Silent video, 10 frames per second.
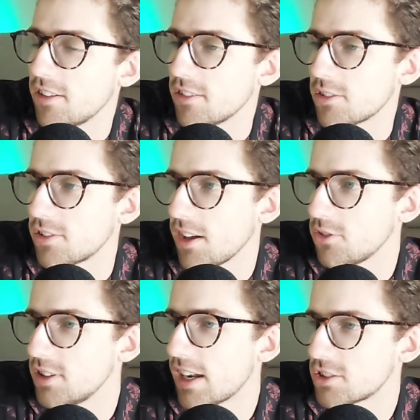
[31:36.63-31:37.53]
So Sale
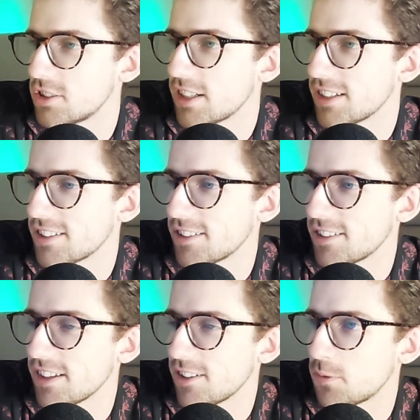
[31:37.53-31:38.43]
did actually
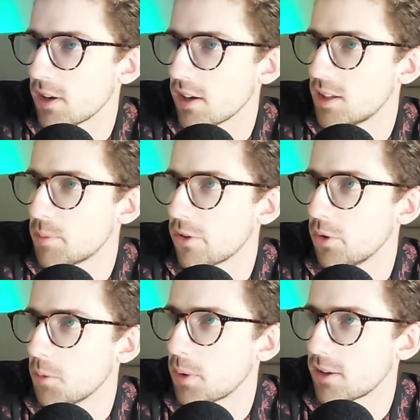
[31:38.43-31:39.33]
get his fingertips to
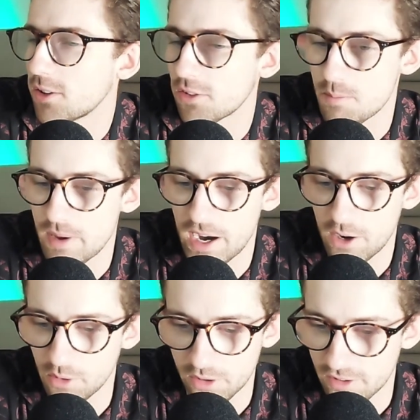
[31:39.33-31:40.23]
it, but just the
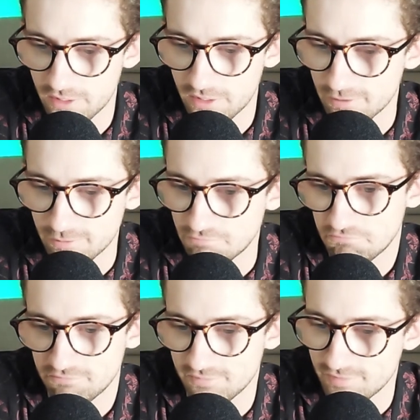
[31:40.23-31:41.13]
power on it.
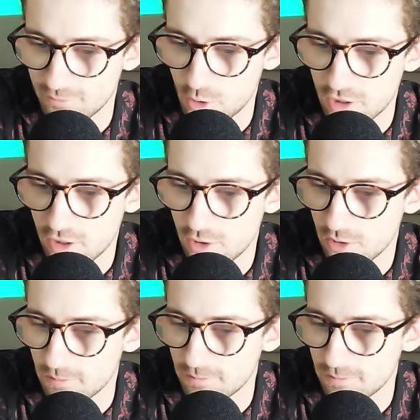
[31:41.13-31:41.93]
What can you do?